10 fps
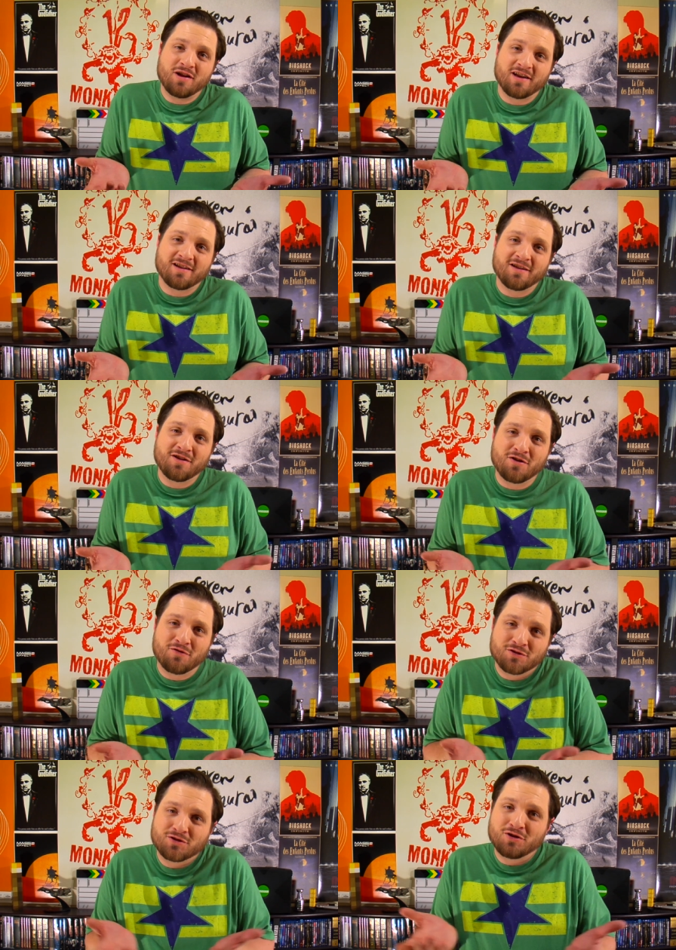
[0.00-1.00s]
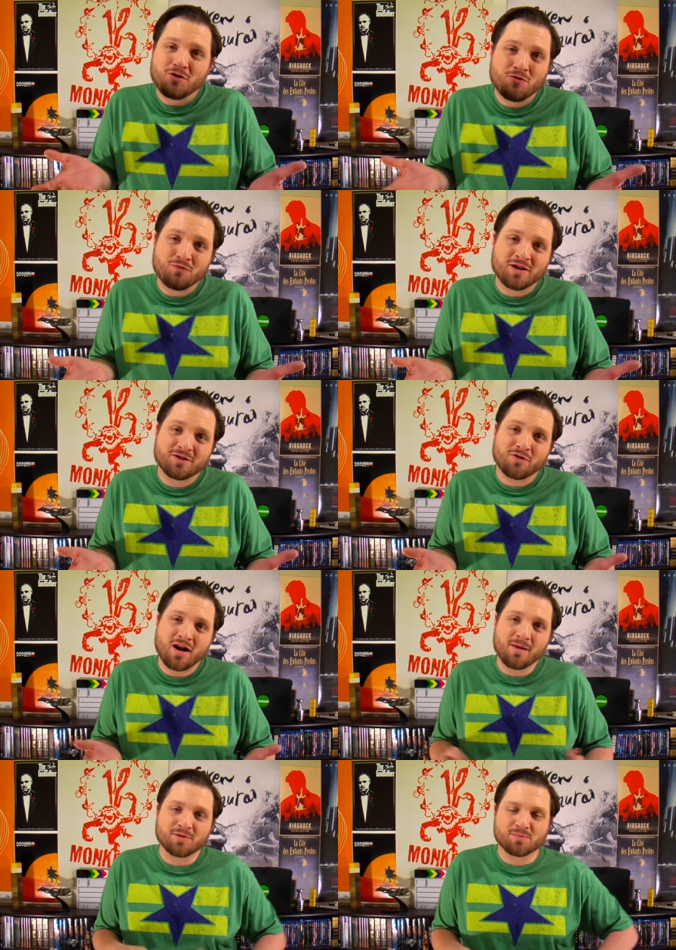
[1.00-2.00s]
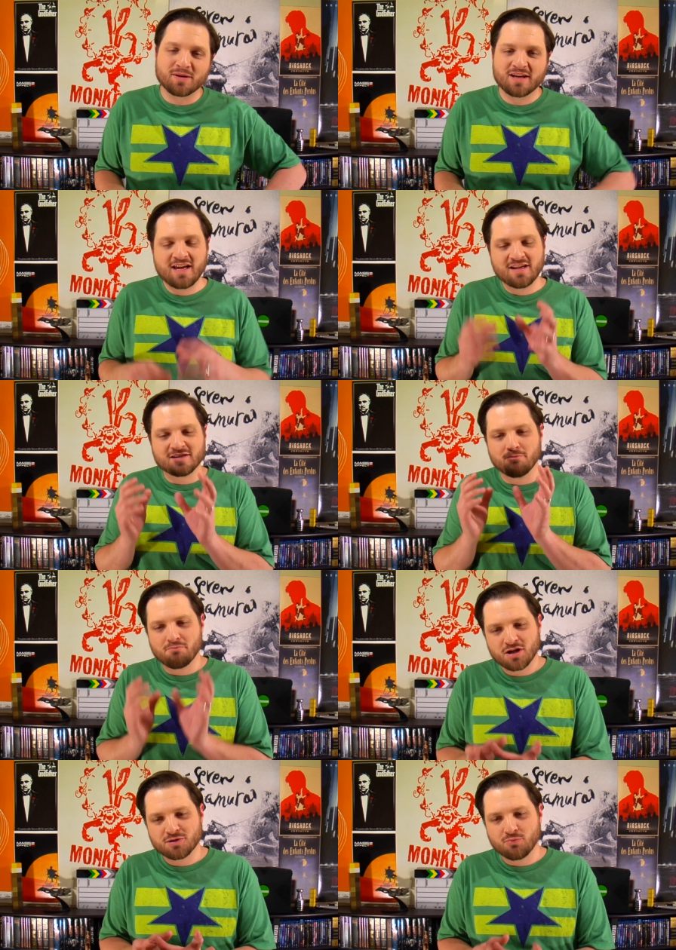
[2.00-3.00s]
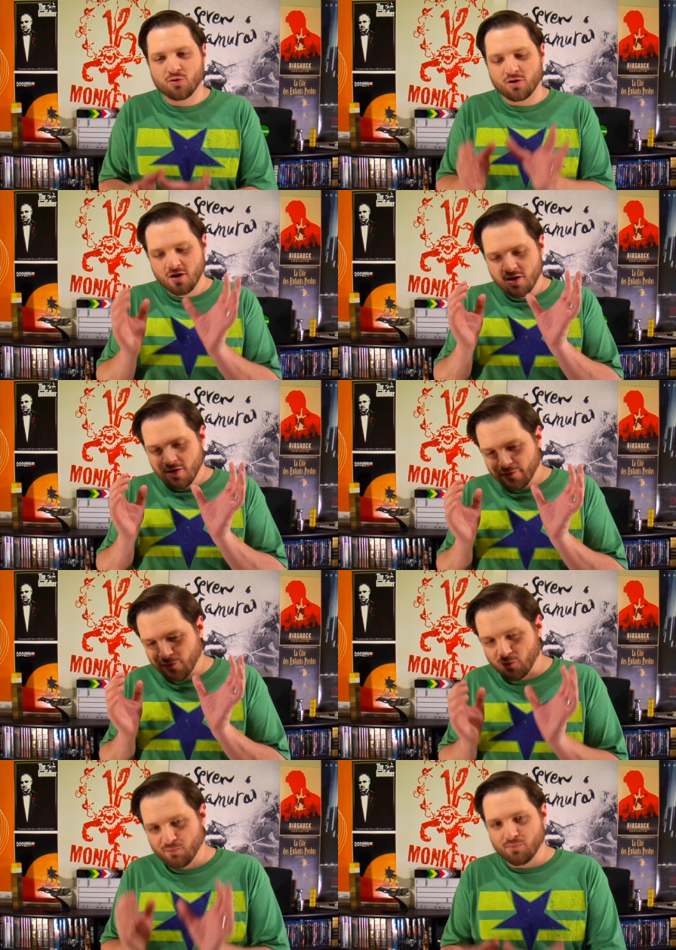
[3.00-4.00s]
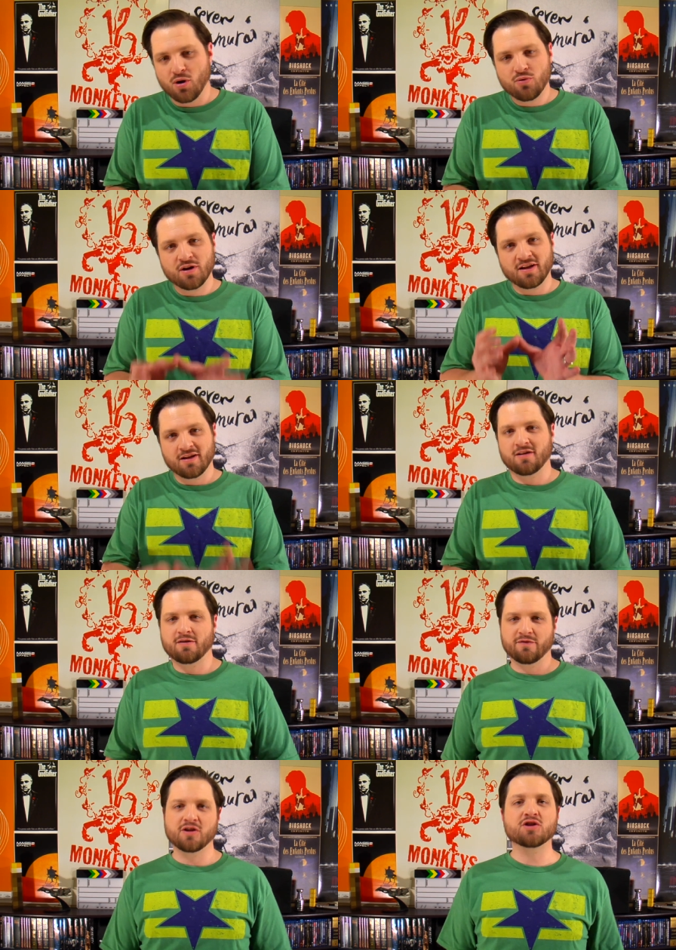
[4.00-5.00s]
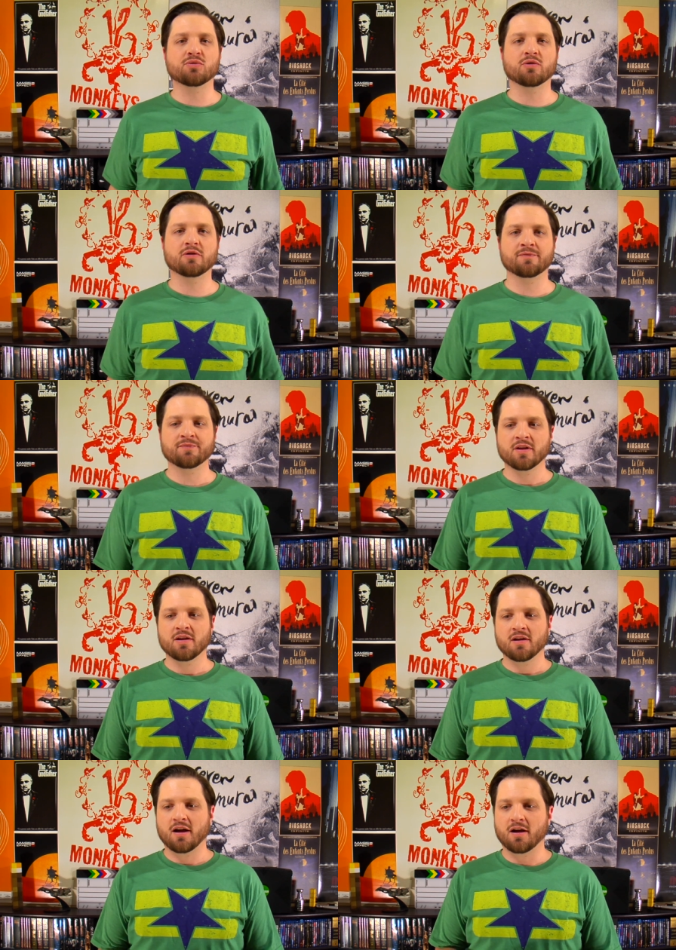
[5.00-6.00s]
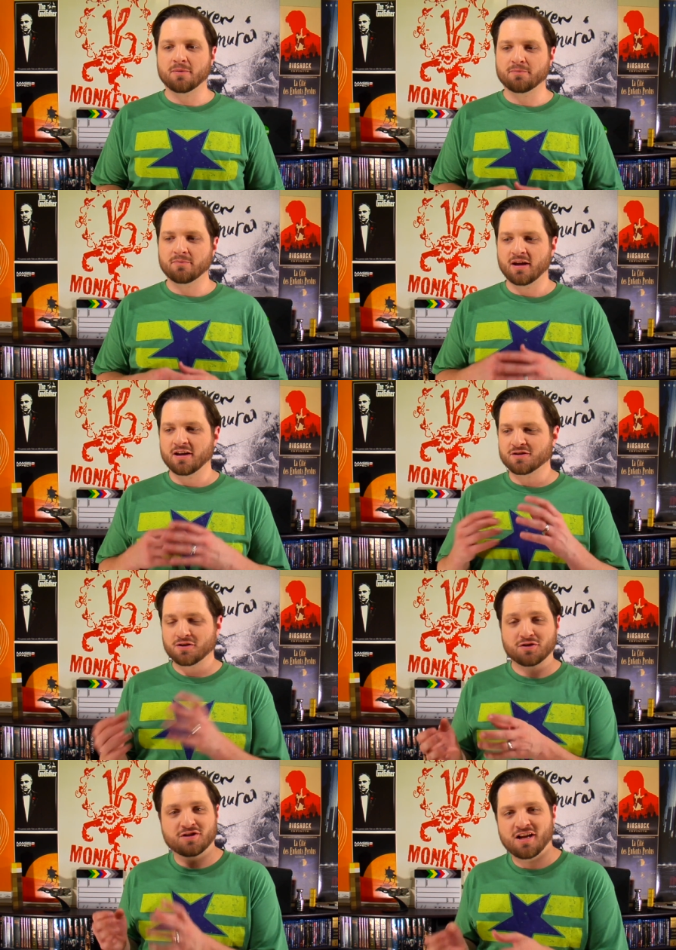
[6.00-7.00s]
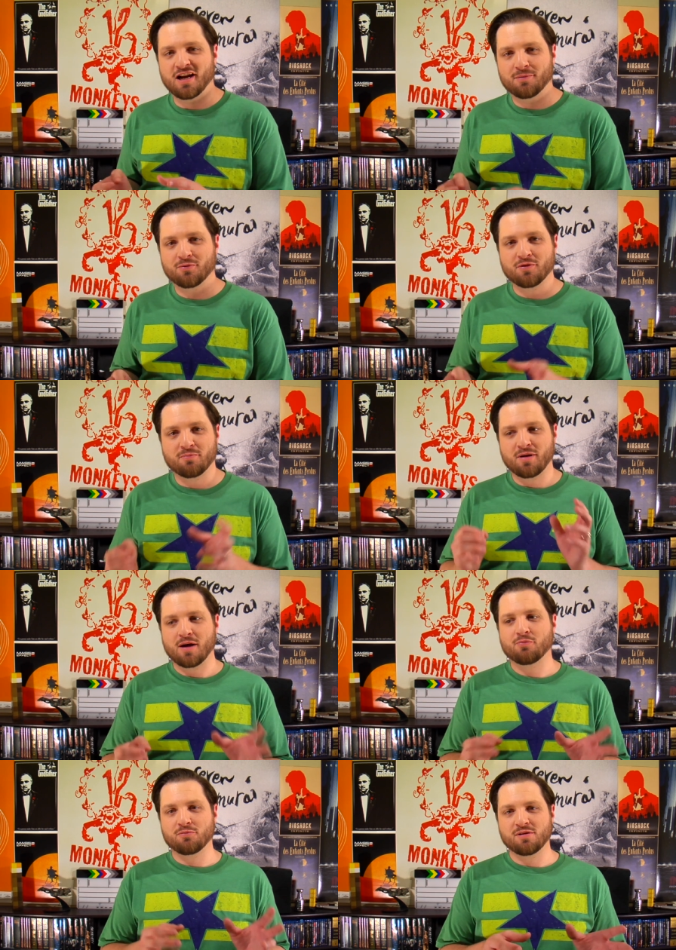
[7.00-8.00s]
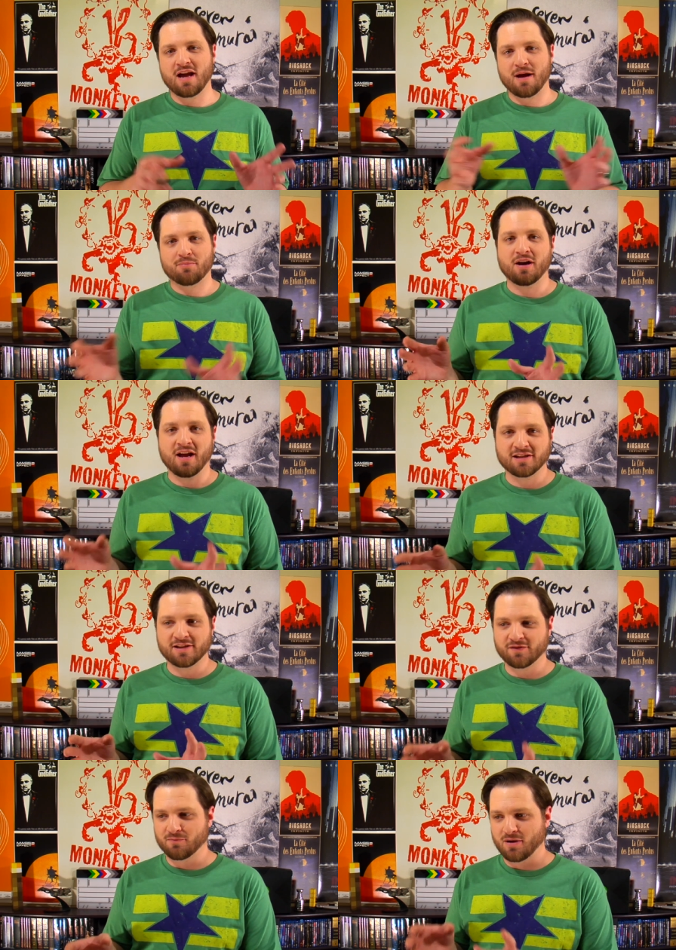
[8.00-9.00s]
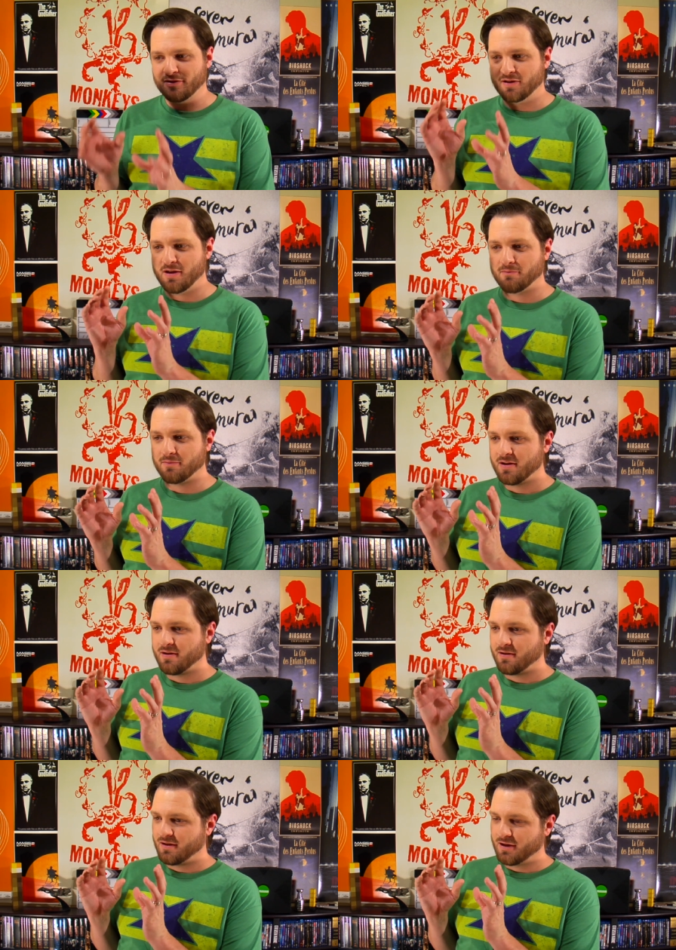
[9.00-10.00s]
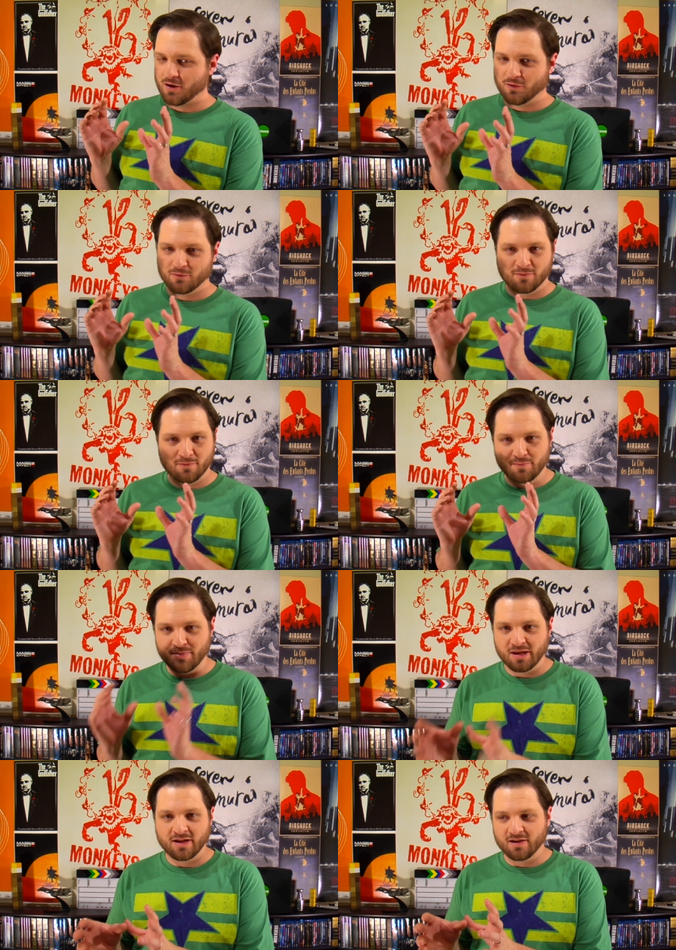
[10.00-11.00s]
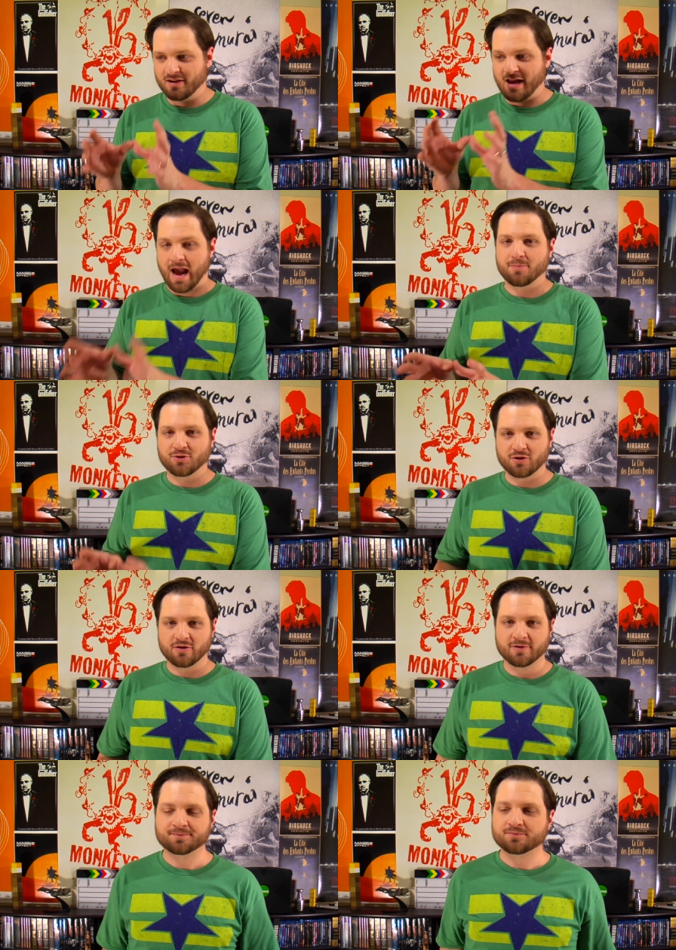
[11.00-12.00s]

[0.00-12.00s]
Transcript: Rick, it's good old Rick Grimes, but he is a much more foreboding individual. And it's understandable that Bob would be apprehensive about them, being captured.